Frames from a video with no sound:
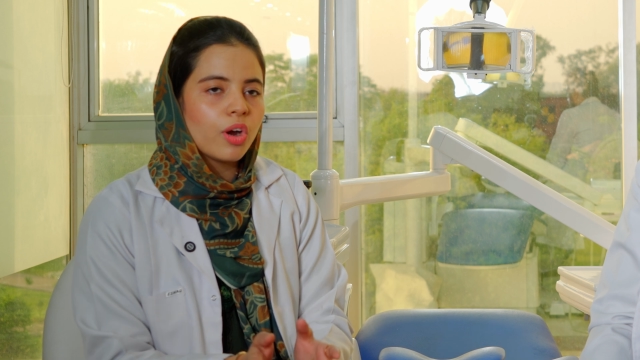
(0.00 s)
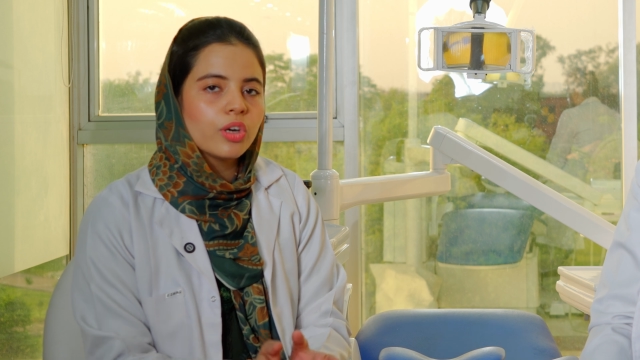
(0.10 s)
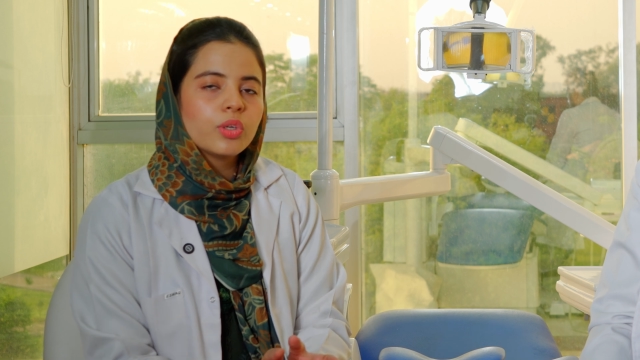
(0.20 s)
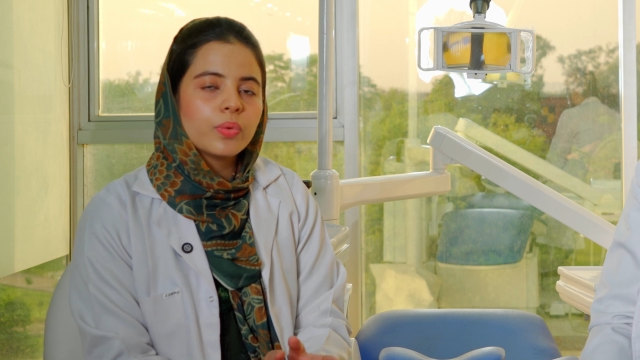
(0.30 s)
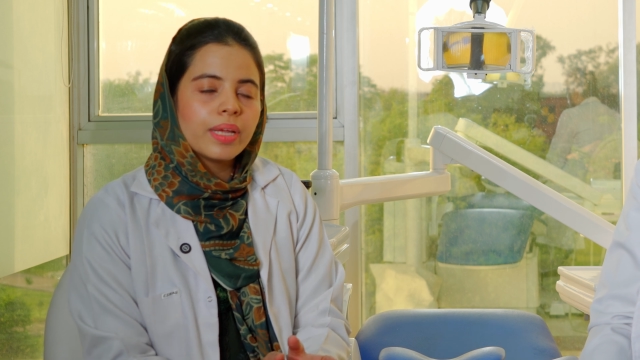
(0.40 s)

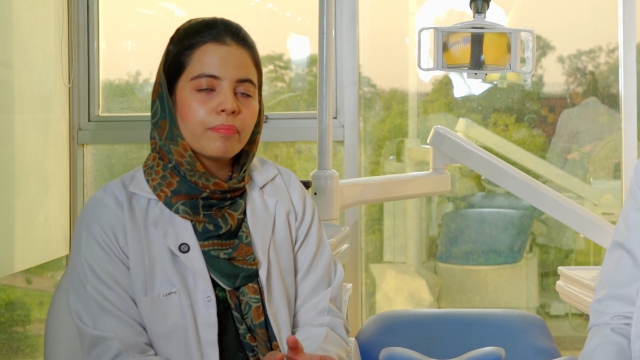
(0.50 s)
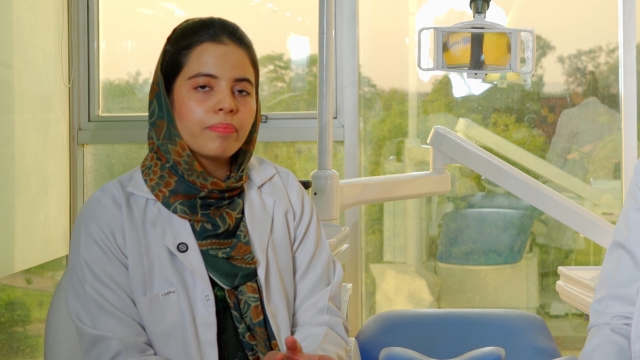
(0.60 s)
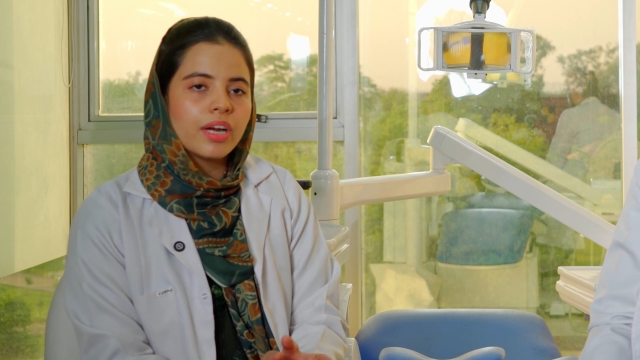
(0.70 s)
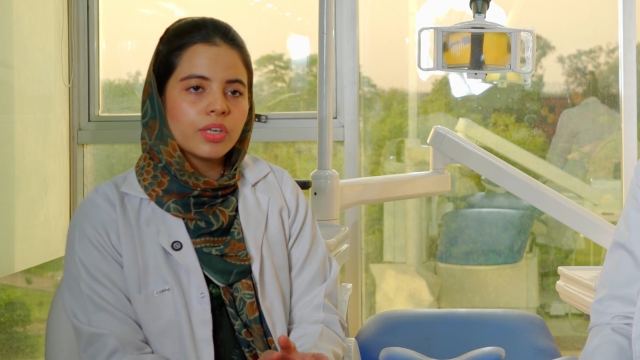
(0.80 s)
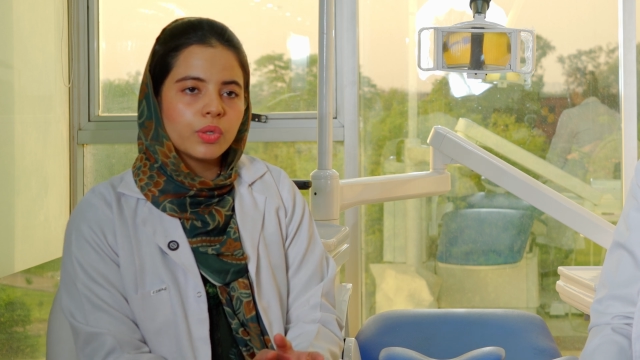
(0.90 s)
not doing
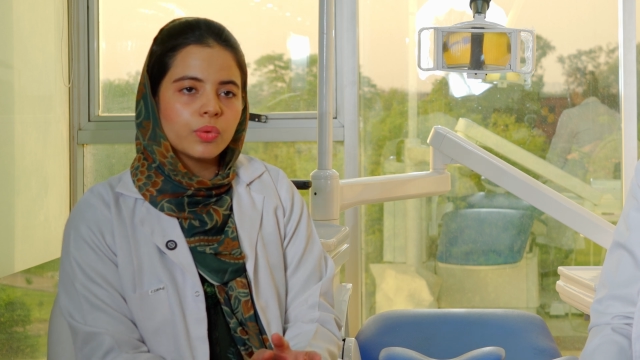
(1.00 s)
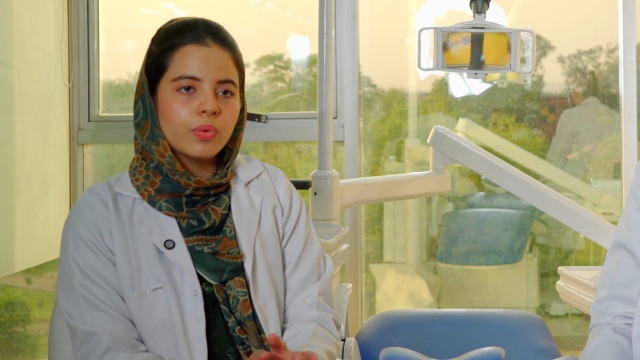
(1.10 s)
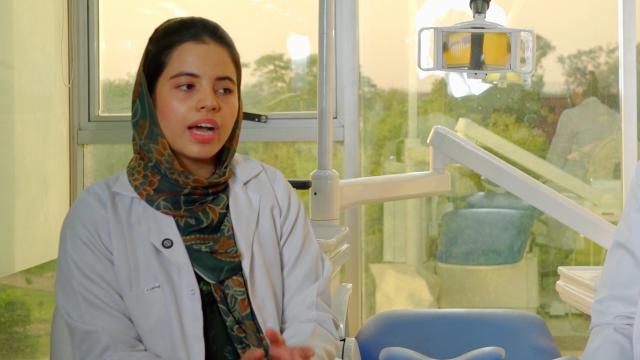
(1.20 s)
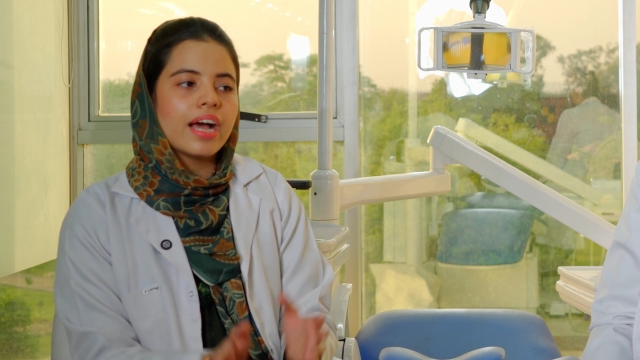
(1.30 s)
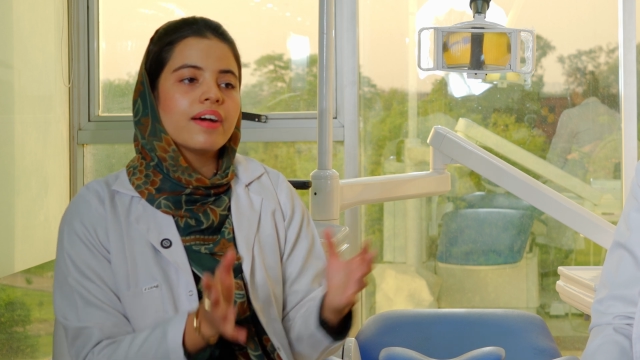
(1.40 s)
Part
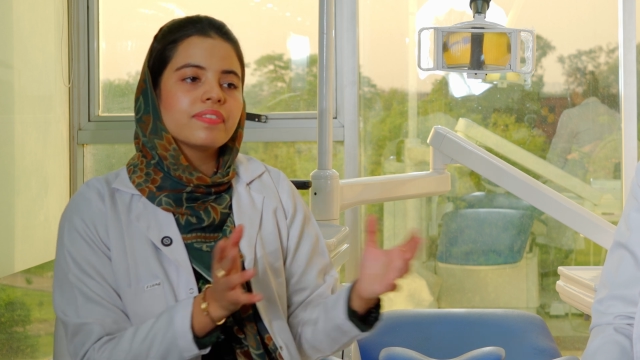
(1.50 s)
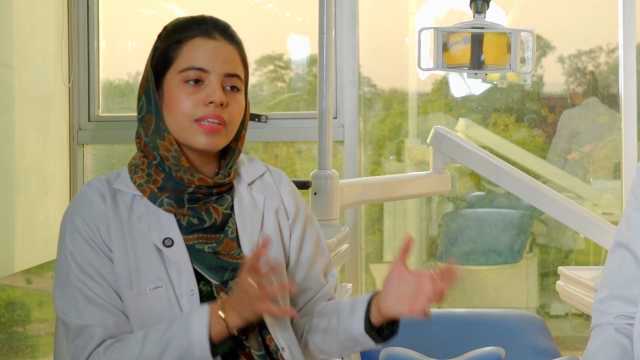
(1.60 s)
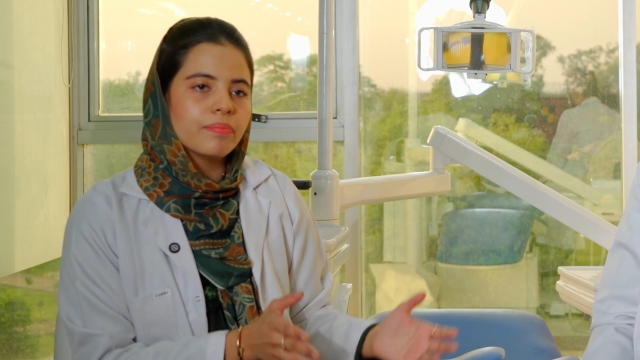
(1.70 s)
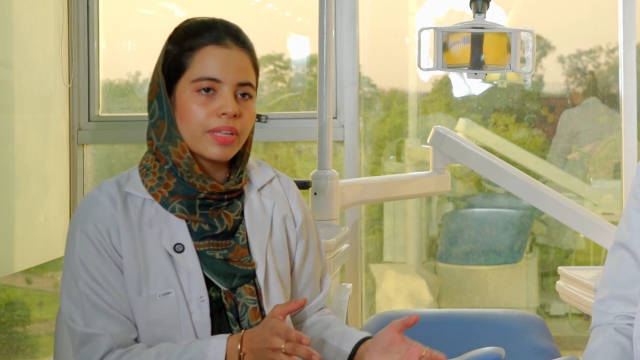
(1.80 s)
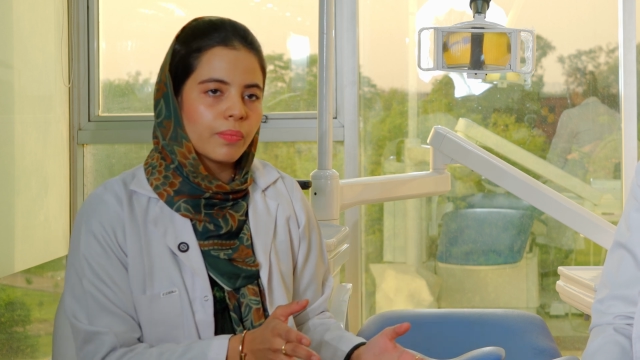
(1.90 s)
2, I have
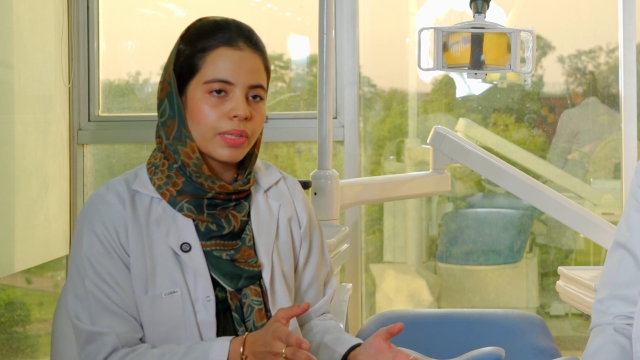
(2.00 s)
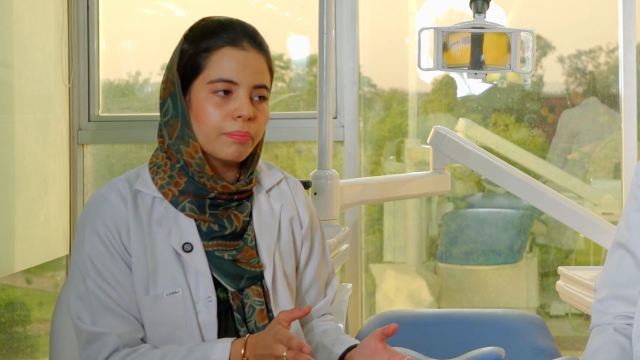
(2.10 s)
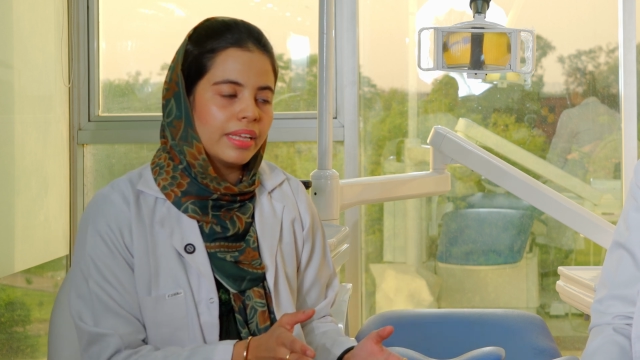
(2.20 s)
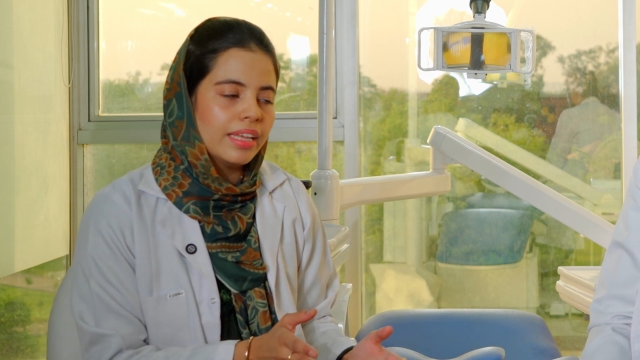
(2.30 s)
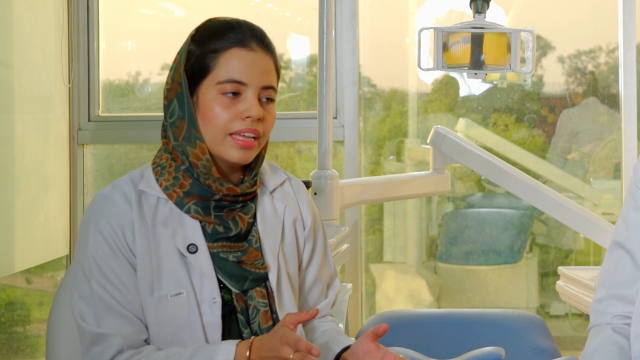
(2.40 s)
something with
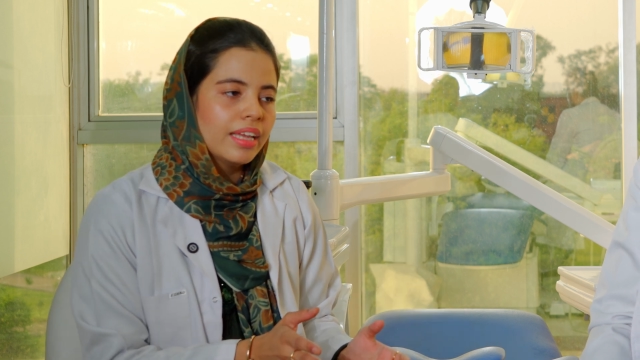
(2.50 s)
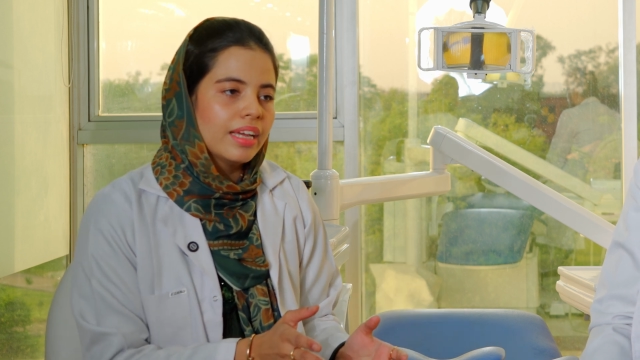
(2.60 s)
me